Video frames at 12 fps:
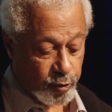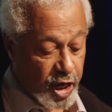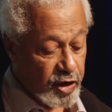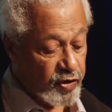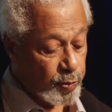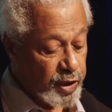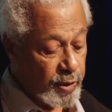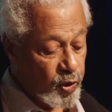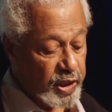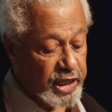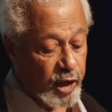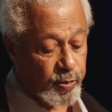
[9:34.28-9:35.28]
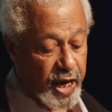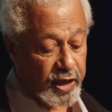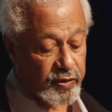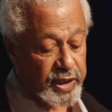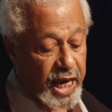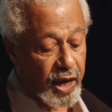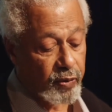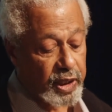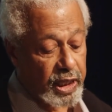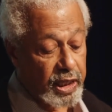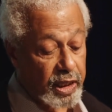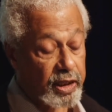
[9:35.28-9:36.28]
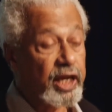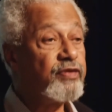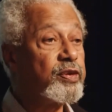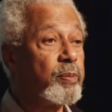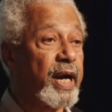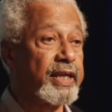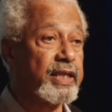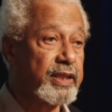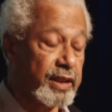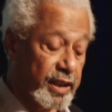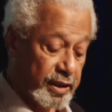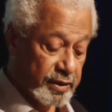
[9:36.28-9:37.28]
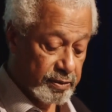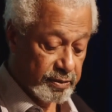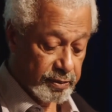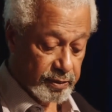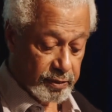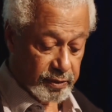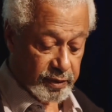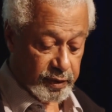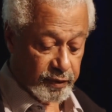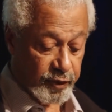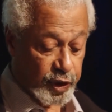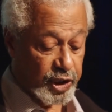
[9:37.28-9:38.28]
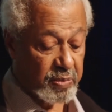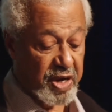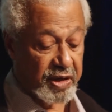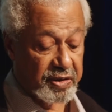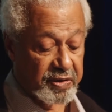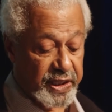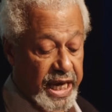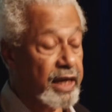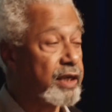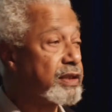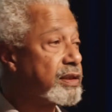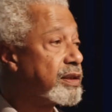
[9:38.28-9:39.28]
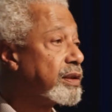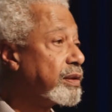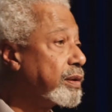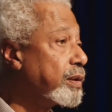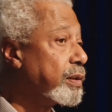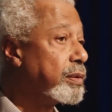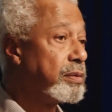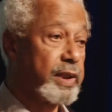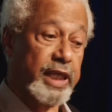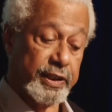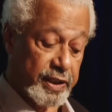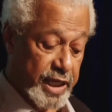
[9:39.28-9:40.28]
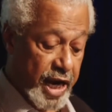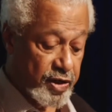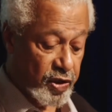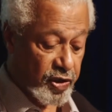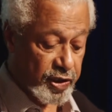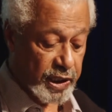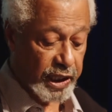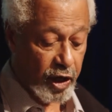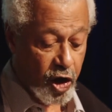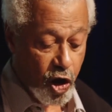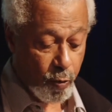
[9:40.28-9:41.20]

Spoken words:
Many of the people in that part of town lived by the sea. Fishermen, sailors, or less dangerously,